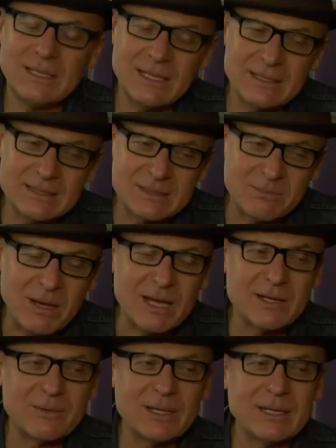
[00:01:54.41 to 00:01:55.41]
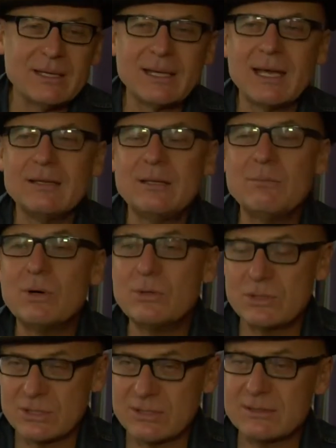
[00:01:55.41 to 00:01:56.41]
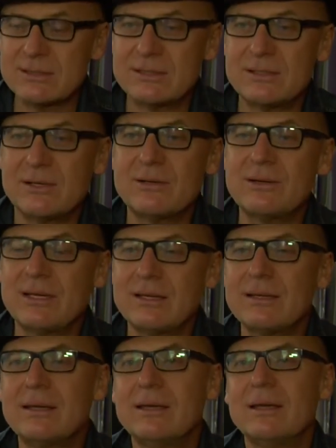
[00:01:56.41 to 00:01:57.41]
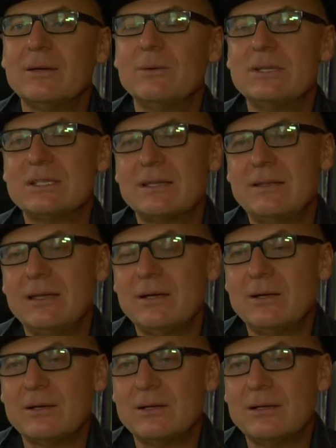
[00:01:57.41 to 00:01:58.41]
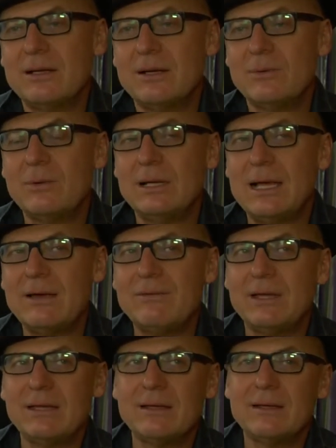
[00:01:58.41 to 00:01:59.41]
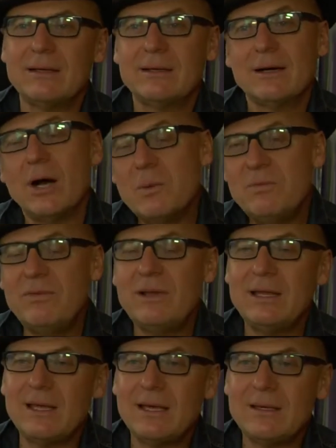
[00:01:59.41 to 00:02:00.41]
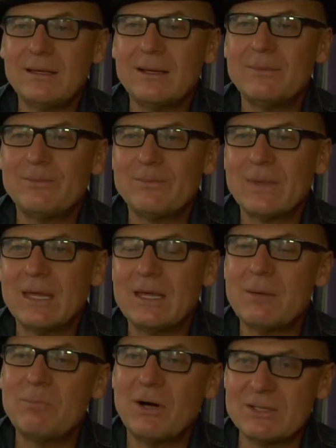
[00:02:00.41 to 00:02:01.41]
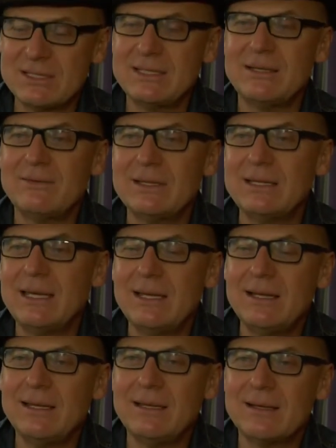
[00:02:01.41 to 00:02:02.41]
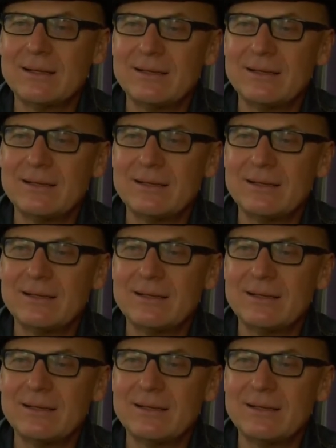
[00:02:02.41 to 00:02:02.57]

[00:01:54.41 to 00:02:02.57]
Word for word: inspiring, and emotional story, which I think will have a hopefully a um, a positive and healing